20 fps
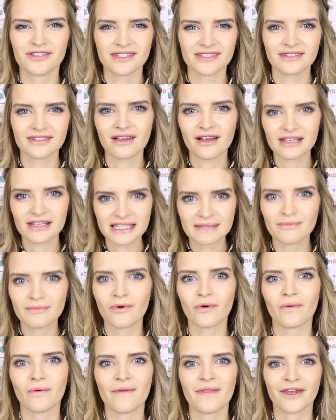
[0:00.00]
Just start
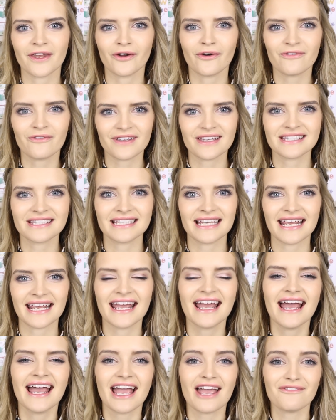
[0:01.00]
small, and then
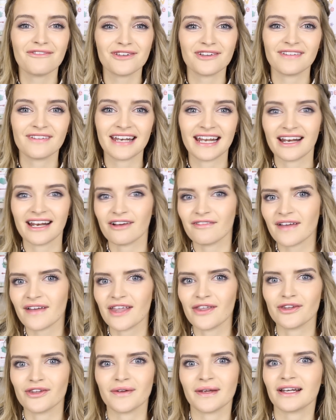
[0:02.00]
obviously if you really love it
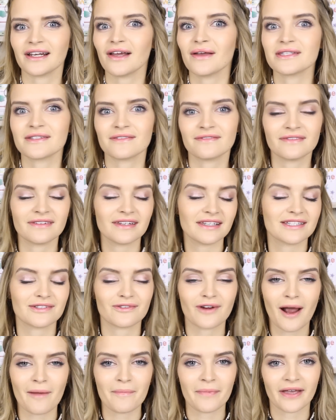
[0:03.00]
and you're doing loads of
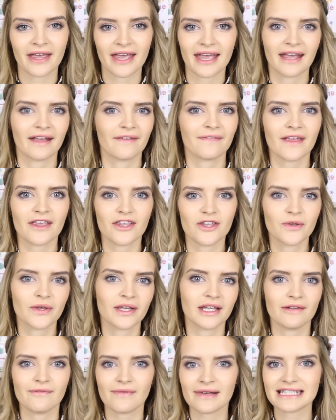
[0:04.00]
scrapbooking, then you
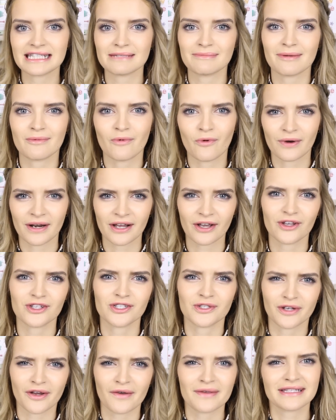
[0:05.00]
can invest a bit more in it
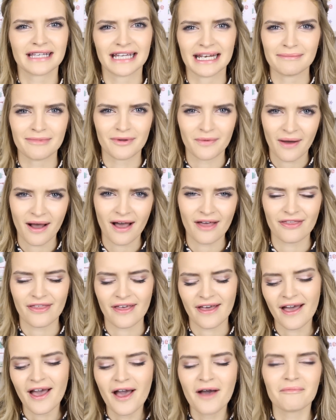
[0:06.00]
because you know it's going to be worth
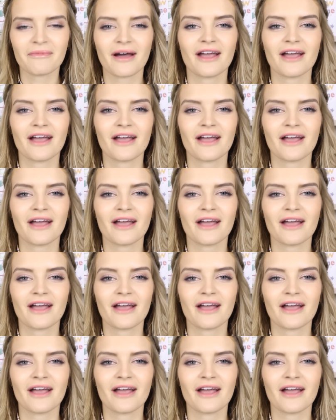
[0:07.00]
it.